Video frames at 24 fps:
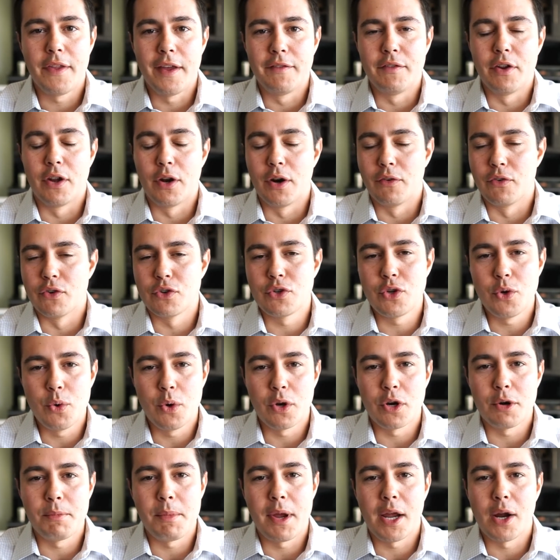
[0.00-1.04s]
They've done over
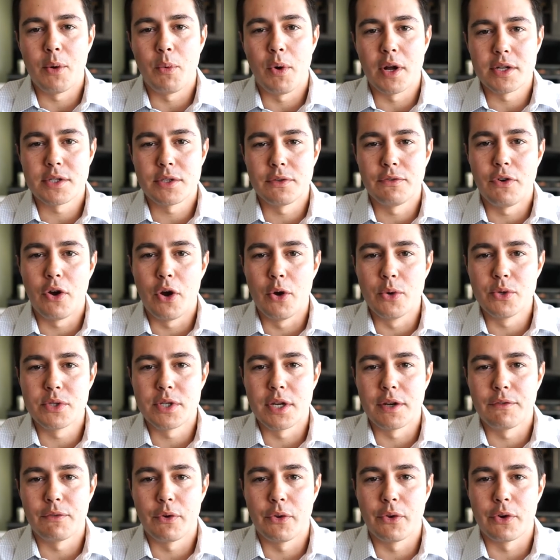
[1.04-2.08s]
200 megawatts of
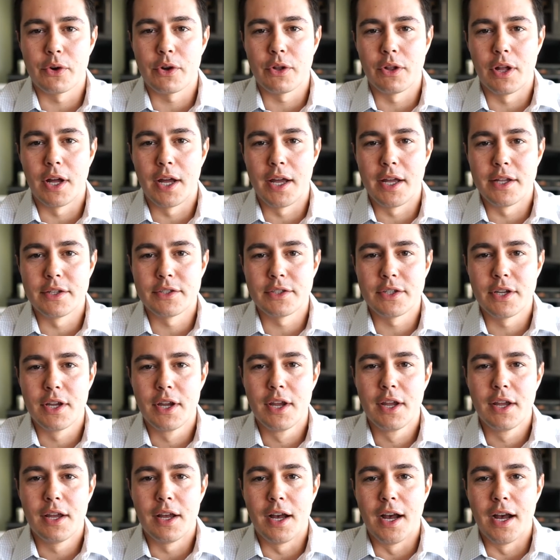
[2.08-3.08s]
hosting for their clients,